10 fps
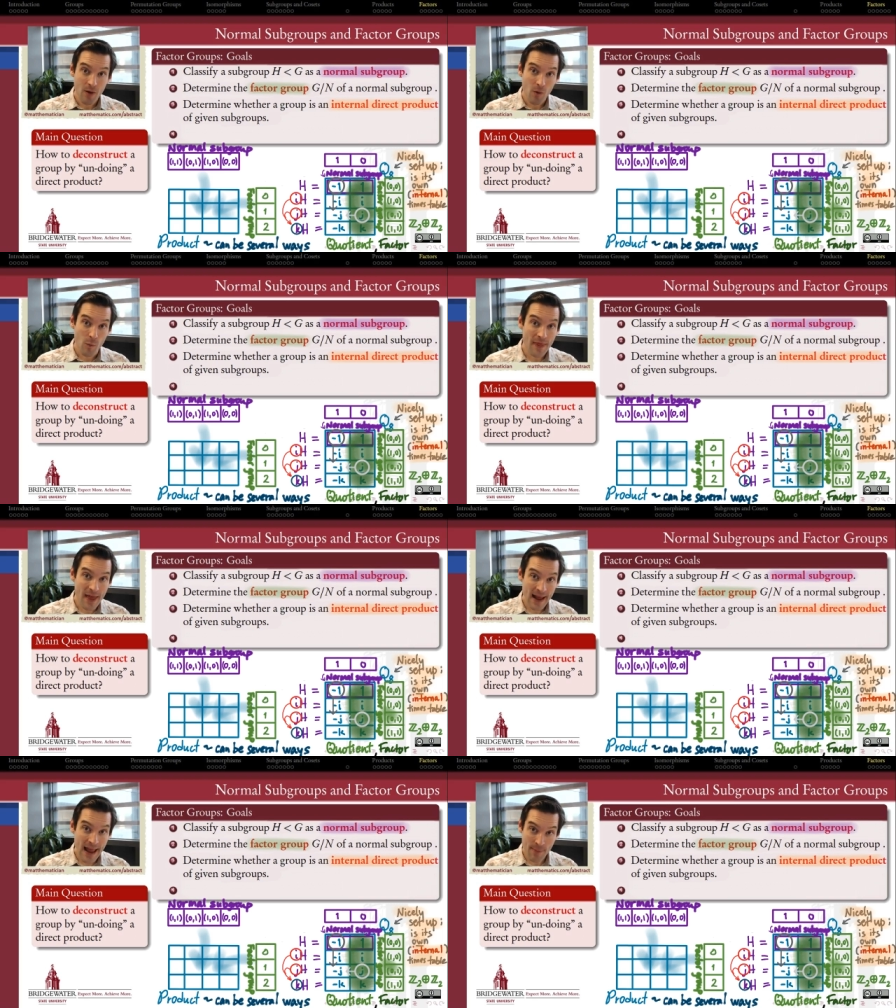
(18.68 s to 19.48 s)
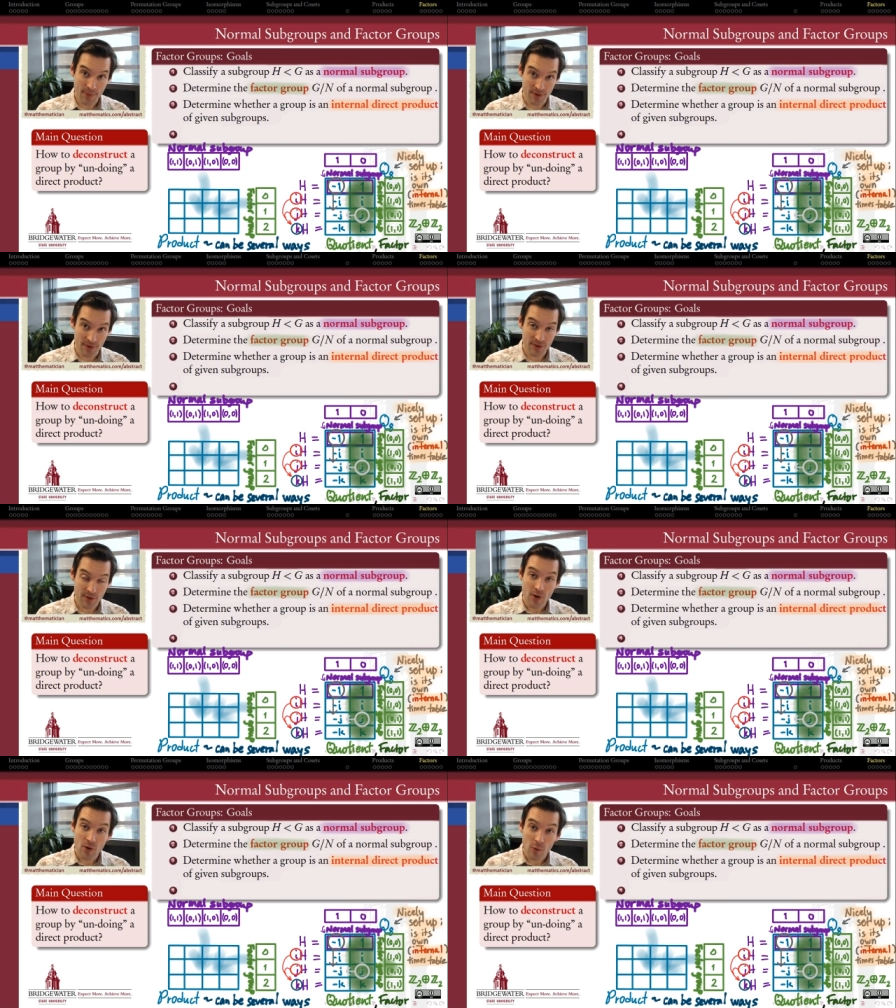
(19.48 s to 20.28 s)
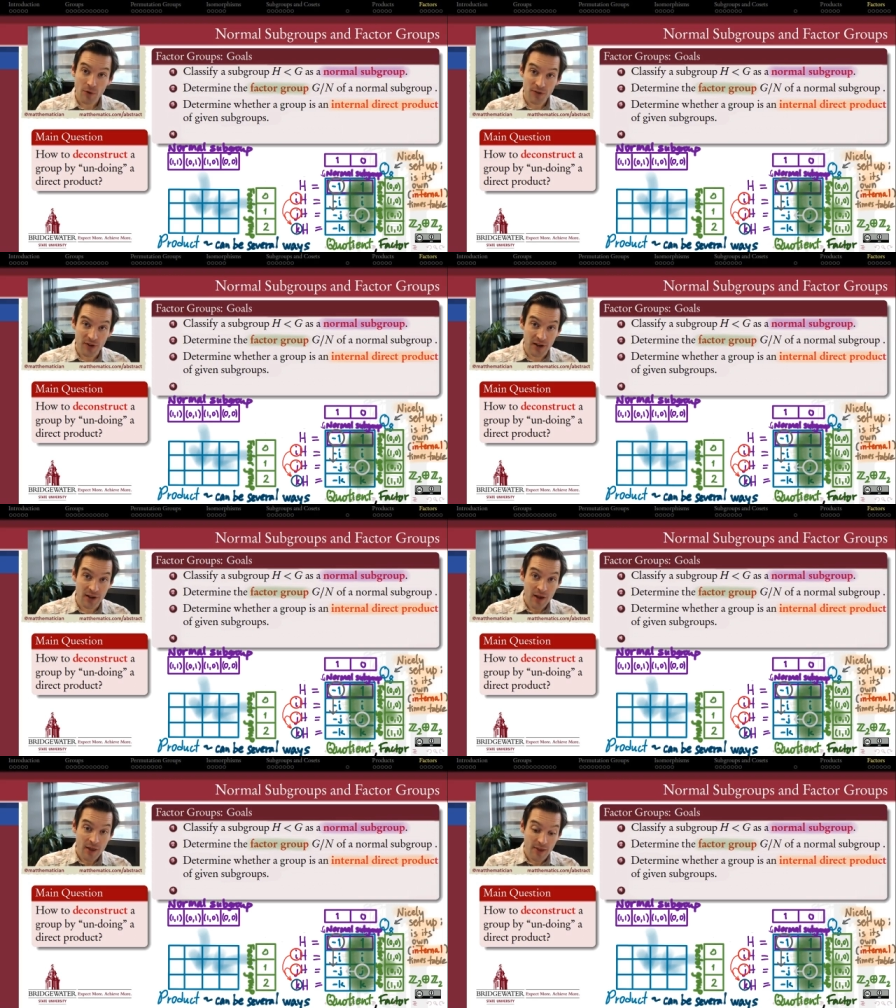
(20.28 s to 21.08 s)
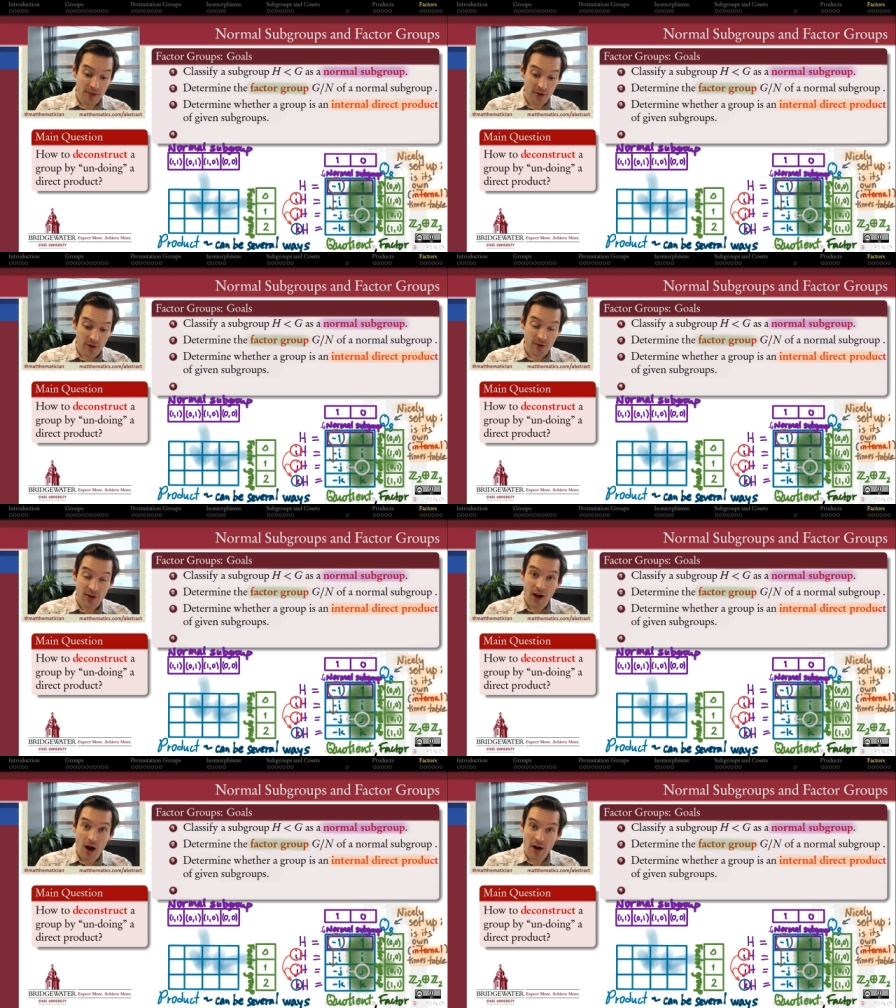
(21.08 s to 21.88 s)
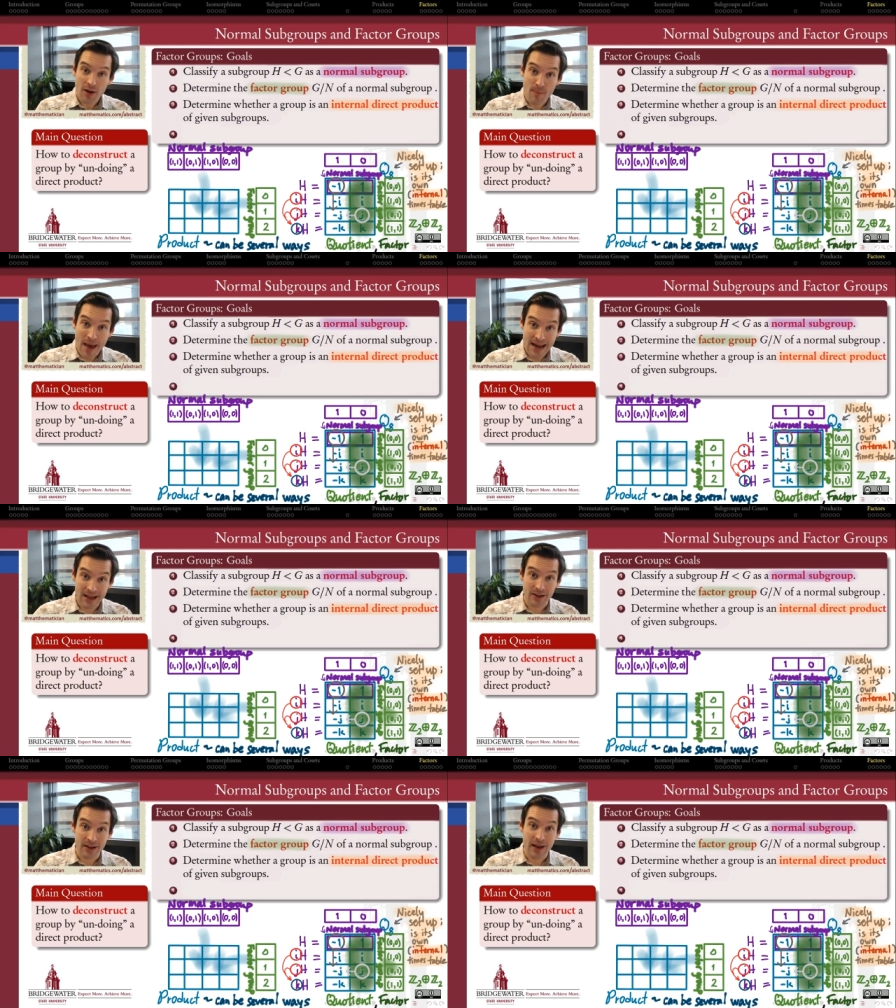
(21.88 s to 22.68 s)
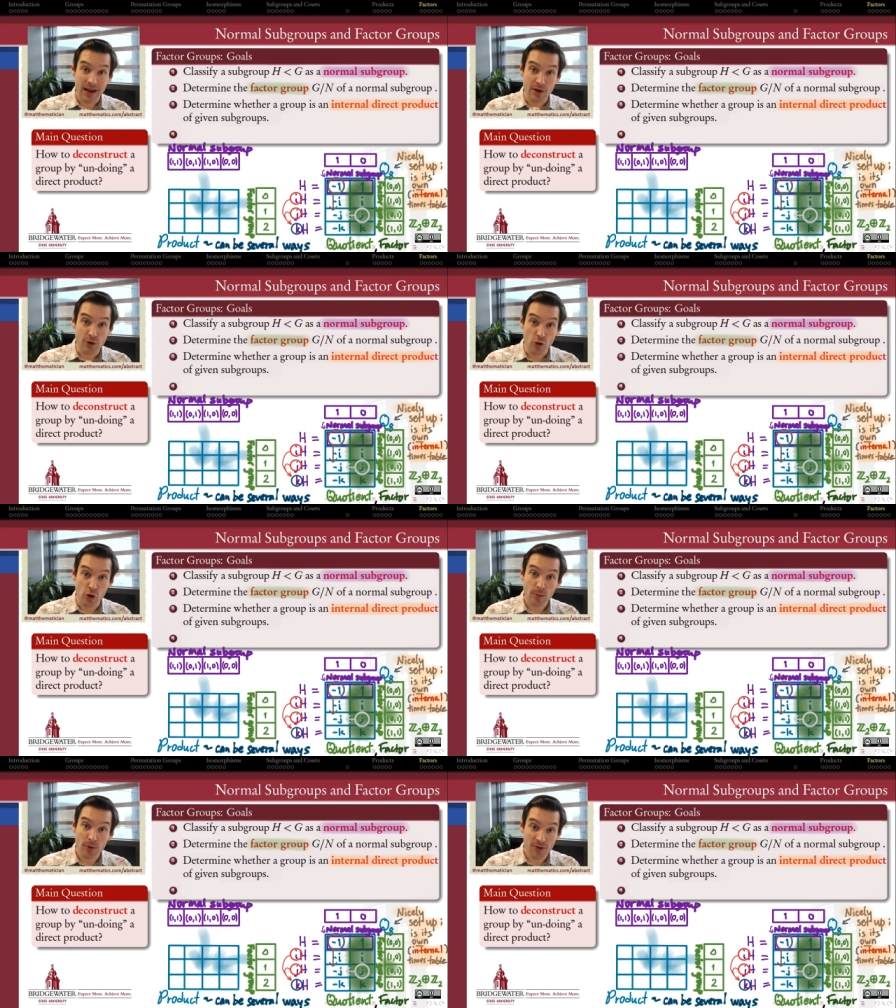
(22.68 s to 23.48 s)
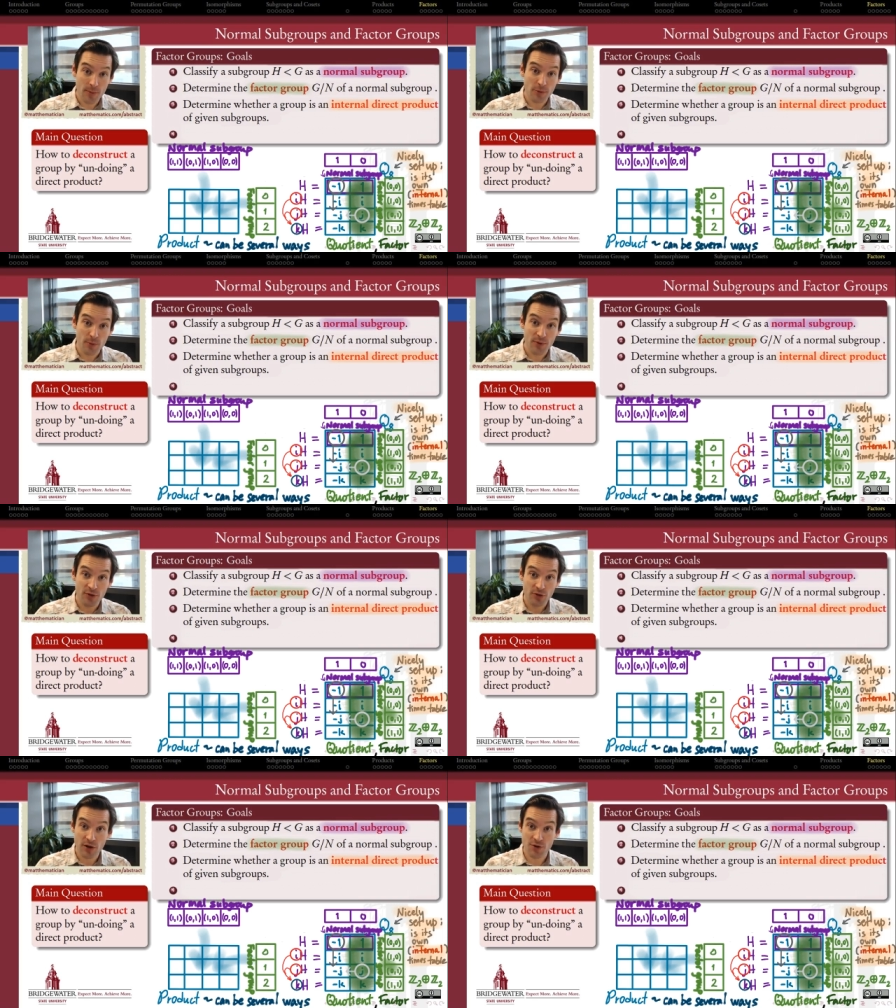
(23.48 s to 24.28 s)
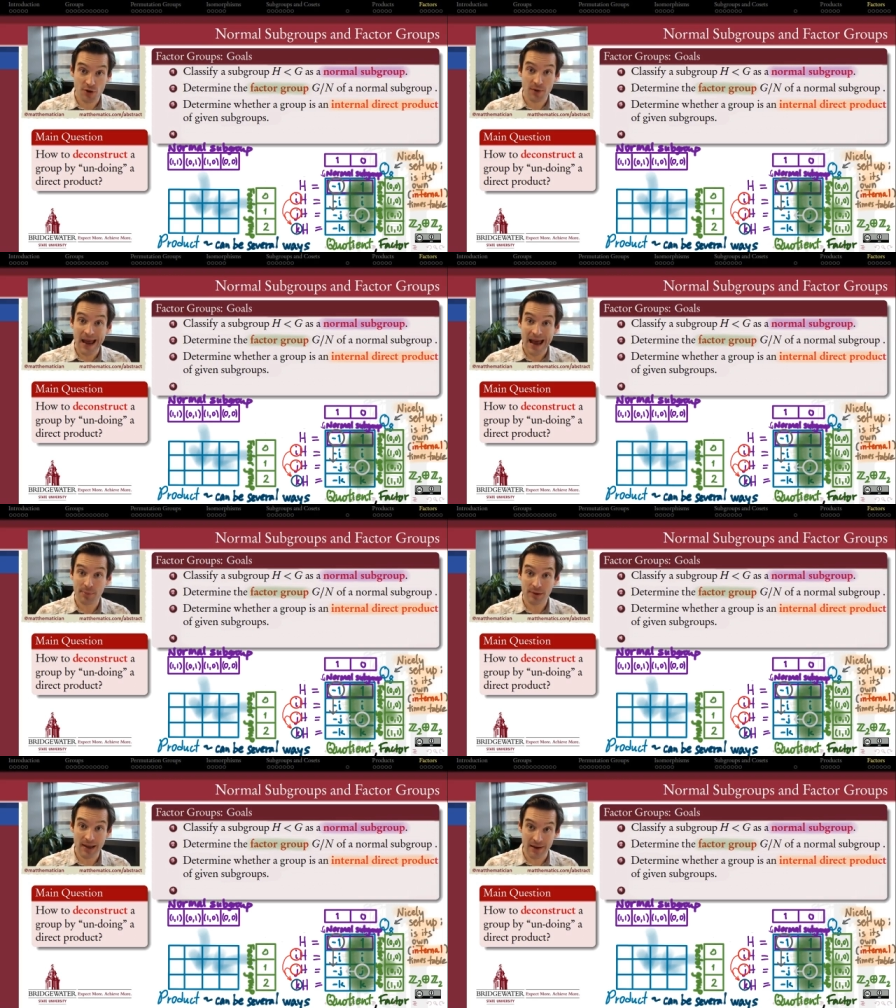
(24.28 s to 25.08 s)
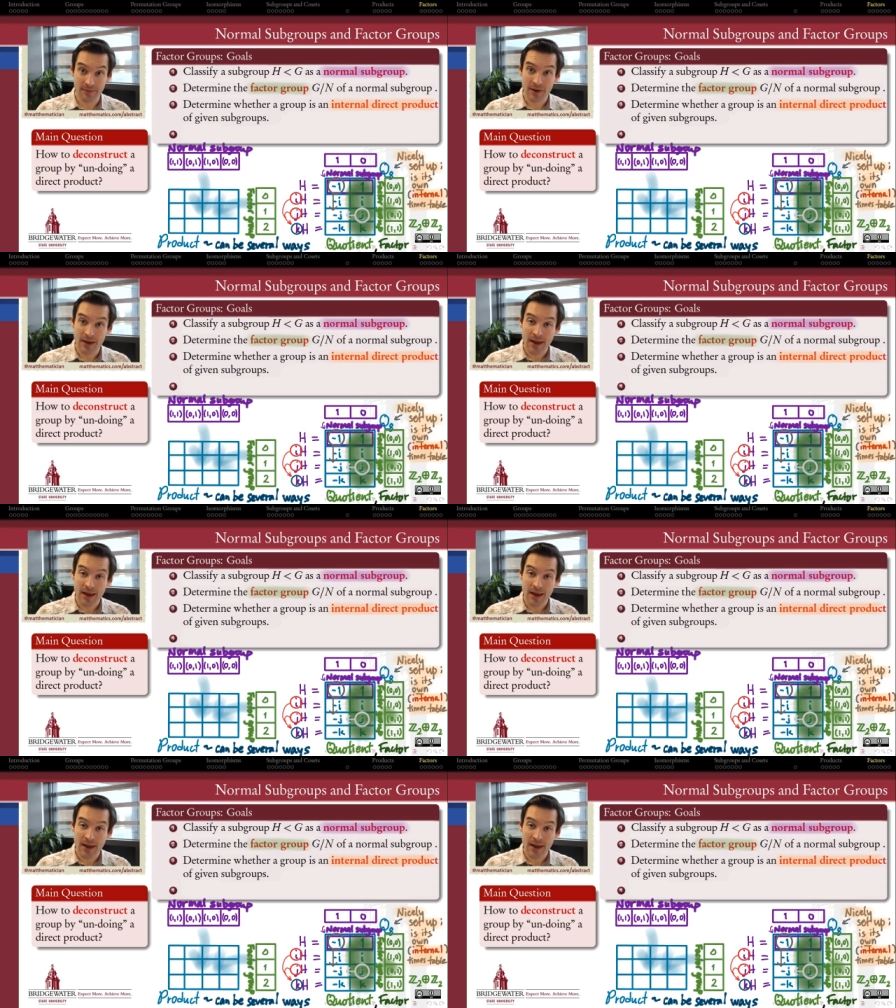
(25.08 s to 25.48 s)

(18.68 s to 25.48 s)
When that happens, we'll see that there's automatically a normal subgroup structure at play,